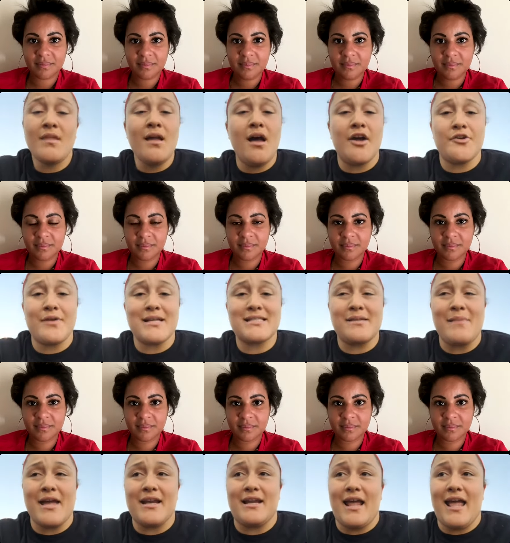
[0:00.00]

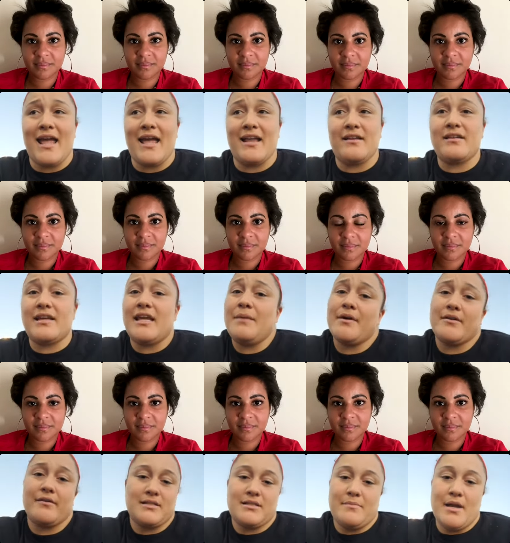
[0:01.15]
Speaker 1: underestimated and keep
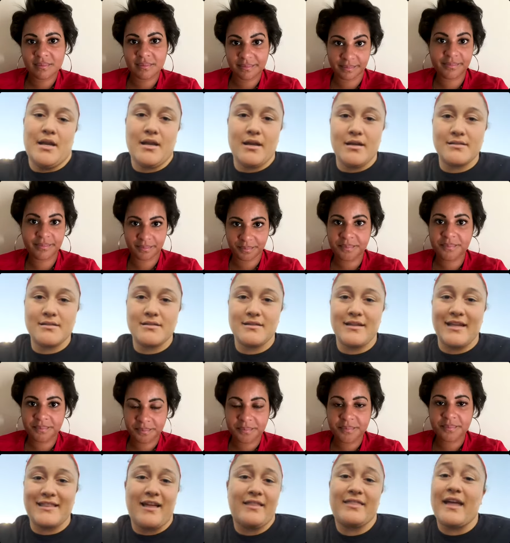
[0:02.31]
underestimating us. Like
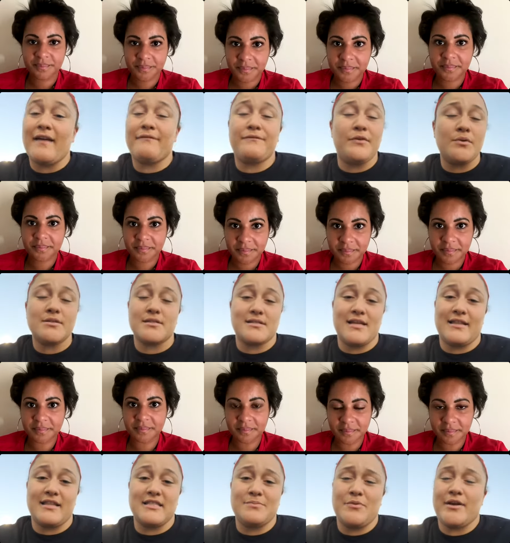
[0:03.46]
that that fuels us at
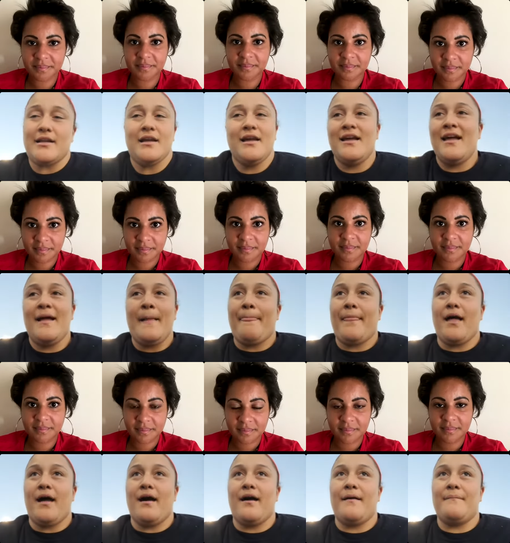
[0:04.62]
this point.
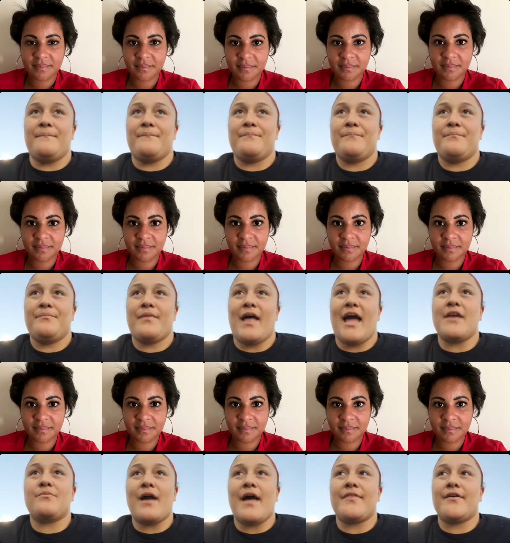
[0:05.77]
Um, I'd
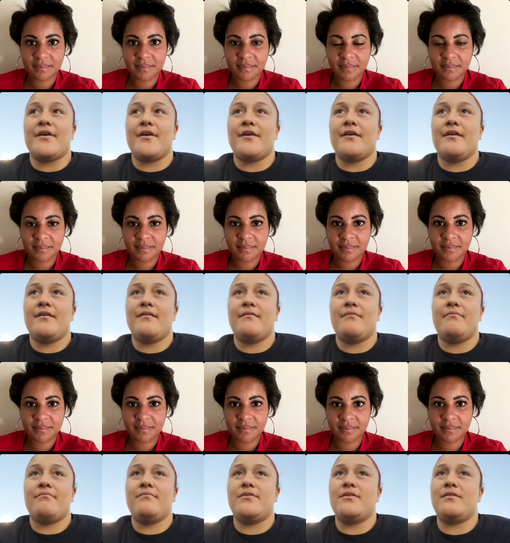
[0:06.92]
rather
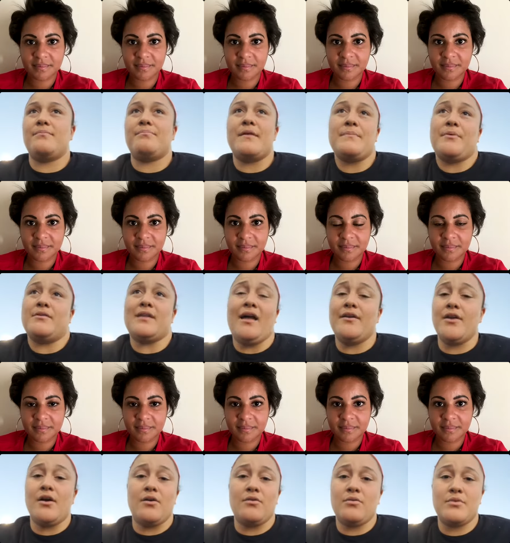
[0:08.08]
people not
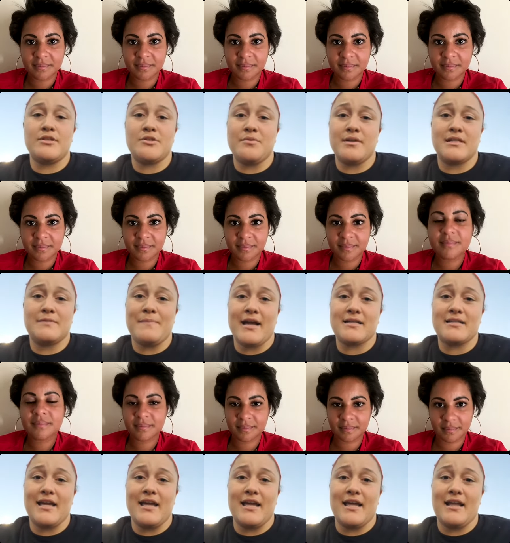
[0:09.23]
know what to expect
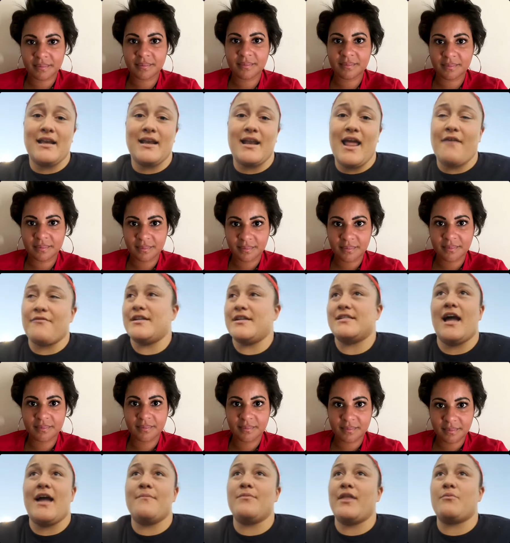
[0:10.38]
and every
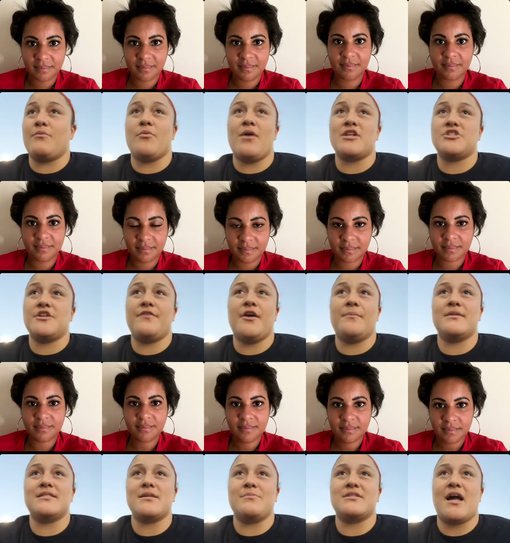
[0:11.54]
time like we're watching film and
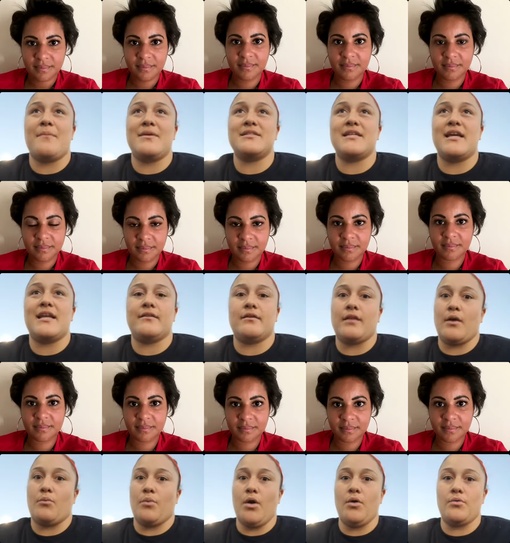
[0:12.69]
someone's commentating they're like
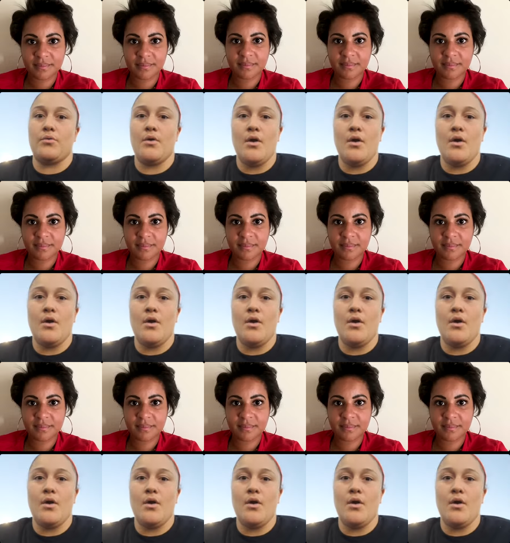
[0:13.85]
whoa